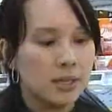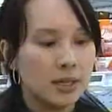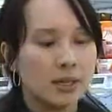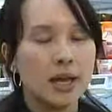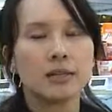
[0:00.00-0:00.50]

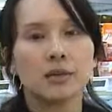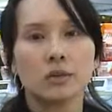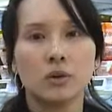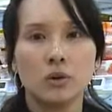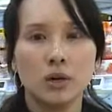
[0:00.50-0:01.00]
than that,
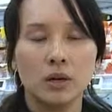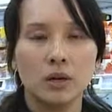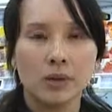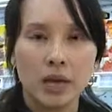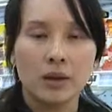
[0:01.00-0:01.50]

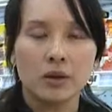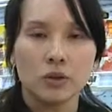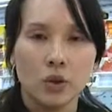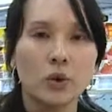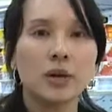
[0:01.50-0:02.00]

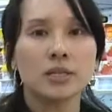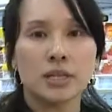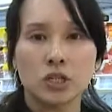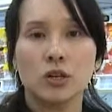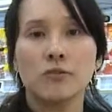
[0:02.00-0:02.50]
yogurt is
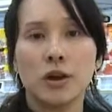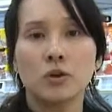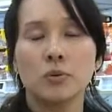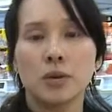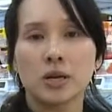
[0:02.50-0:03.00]
actually very
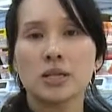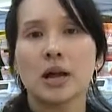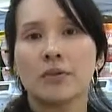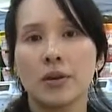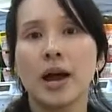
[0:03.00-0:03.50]
good because they
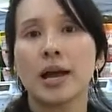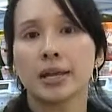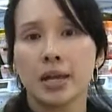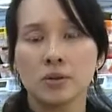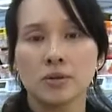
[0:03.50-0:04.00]
are very high
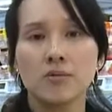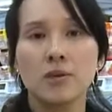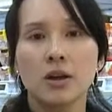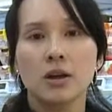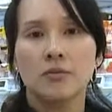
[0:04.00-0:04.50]
in calcium
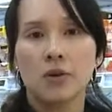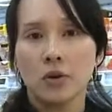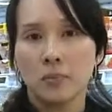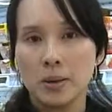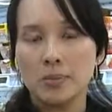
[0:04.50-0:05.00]
for
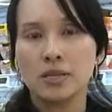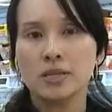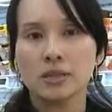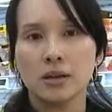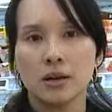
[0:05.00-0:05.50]
your
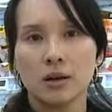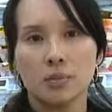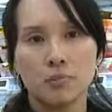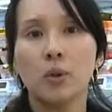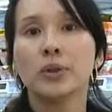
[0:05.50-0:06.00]
baby's
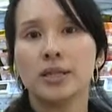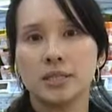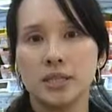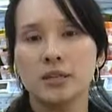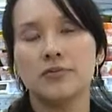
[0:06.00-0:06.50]
bone
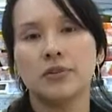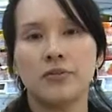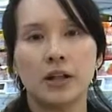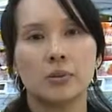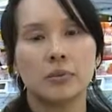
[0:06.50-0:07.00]
and teeth
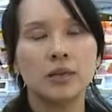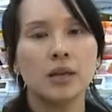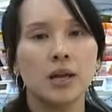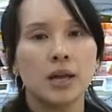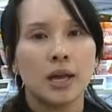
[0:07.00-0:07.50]
development.
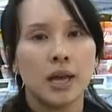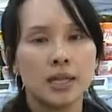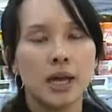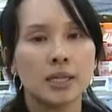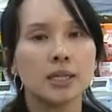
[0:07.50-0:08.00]

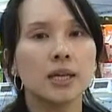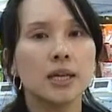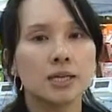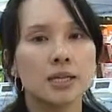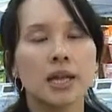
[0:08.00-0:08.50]
And the other
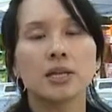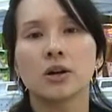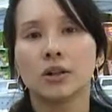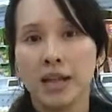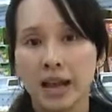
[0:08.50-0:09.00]
thing is that it's
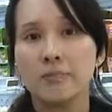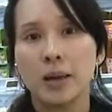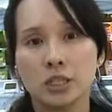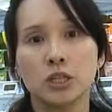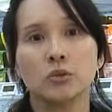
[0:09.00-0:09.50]
got live
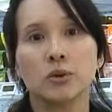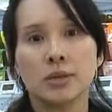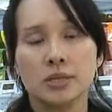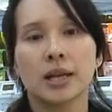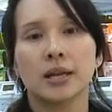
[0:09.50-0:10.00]
bacteria
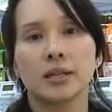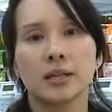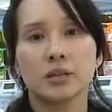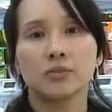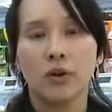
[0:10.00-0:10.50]
inside
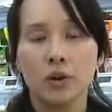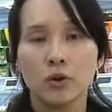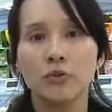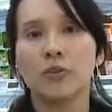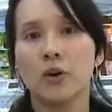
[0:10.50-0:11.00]
that's very
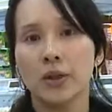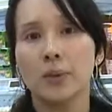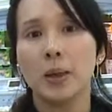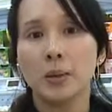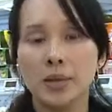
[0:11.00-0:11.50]
good for the
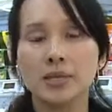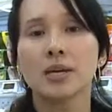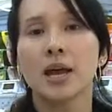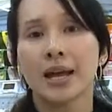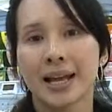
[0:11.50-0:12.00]

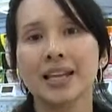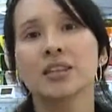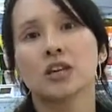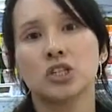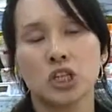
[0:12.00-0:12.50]
baby's gut
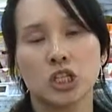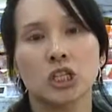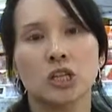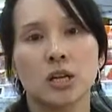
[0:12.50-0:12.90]
digestion.